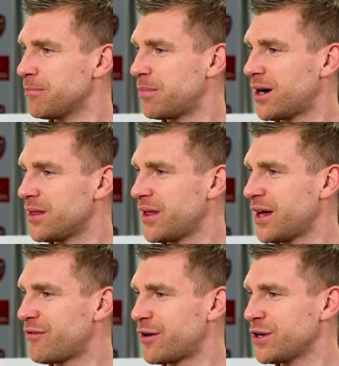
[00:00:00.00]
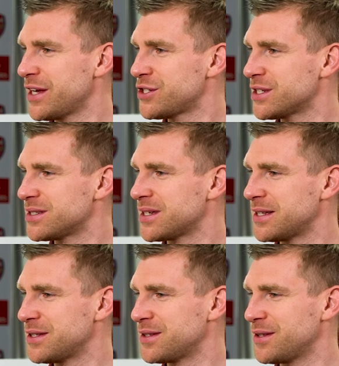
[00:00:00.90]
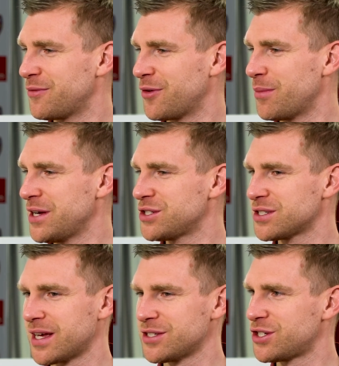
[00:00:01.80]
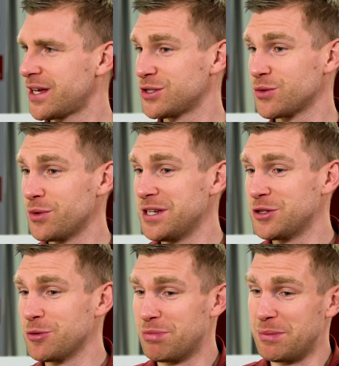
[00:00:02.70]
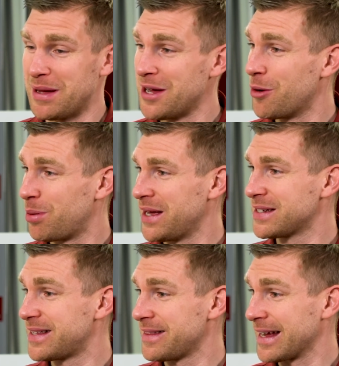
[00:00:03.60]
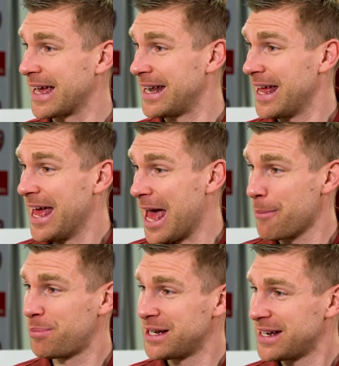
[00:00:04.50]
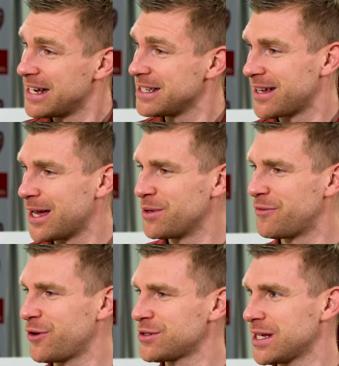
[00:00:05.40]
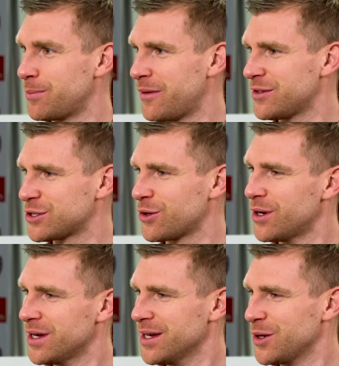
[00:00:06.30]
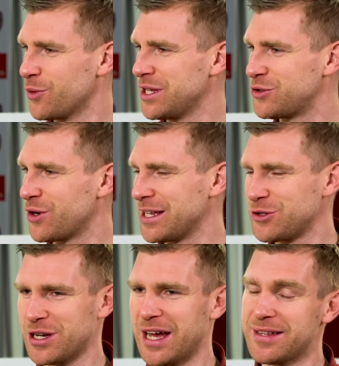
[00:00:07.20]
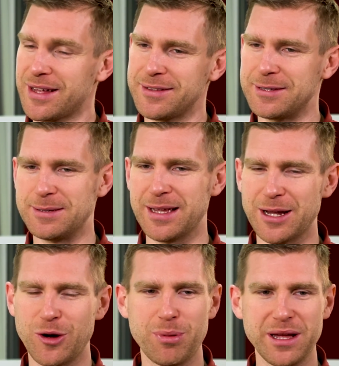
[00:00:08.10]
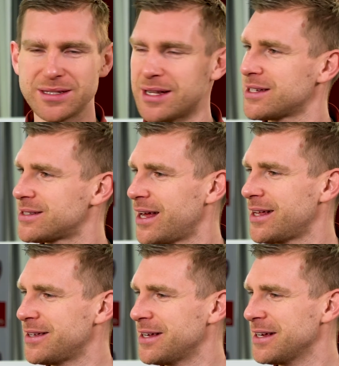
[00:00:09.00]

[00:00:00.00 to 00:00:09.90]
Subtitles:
but there are variations and formations can change. So we need to prepare our players that can happen at any time in the first team level. So we need to educate and that our players understand